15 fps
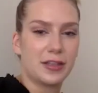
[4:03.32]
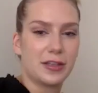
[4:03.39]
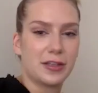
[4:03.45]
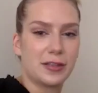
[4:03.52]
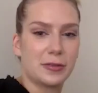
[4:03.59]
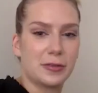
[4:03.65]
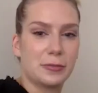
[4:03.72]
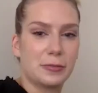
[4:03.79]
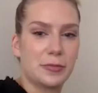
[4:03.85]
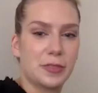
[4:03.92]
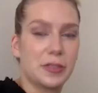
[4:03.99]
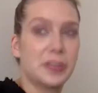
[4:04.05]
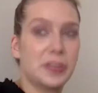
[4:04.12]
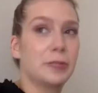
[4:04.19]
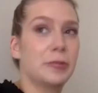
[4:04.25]
awesome so
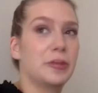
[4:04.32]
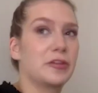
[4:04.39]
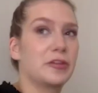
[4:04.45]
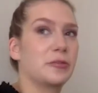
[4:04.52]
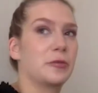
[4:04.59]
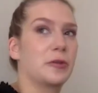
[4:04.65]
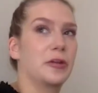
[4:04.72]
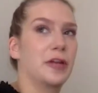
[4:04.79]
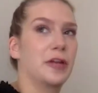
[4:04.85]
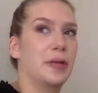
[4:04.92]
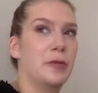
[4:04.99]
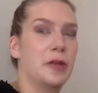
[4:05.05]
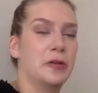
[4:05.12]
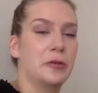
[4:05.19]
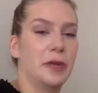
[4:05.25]
you're telling me there's a world i'm
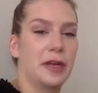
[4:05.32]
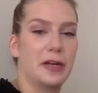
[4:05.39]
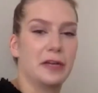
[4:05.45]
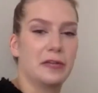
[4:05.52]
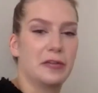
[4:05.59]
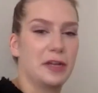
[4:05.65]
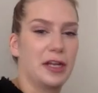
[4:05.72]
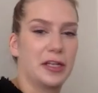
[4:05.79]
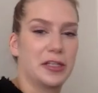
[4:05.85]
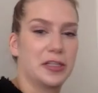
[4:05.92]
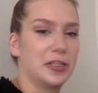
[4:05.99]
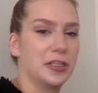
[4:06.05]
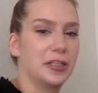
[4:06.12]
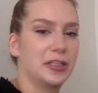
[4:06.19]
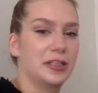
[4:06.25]
unaware of that i
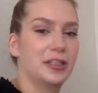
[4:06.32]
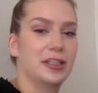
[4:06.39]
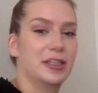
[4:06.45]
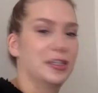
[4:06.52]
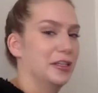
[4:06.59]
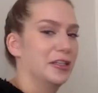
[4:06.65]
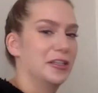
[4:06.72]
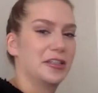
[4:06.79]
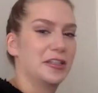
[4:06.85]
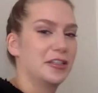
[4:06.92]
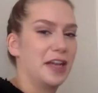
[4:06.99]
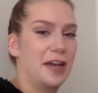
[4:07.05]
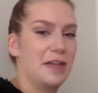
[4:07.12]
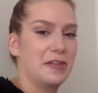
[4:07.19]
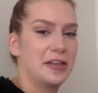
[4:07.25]
should should
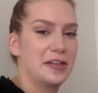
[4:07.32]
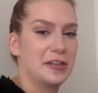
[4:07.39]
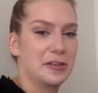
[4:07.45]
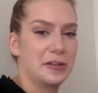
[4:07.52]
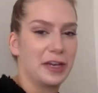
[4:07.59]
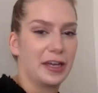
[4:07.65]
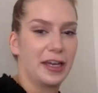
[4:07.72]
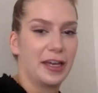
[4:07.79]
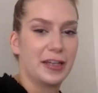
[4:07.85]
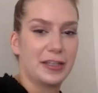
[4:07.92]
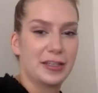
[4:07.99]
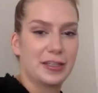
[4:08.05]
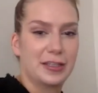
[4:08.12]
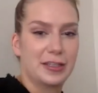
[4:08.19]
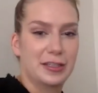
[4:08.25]
dive into i guess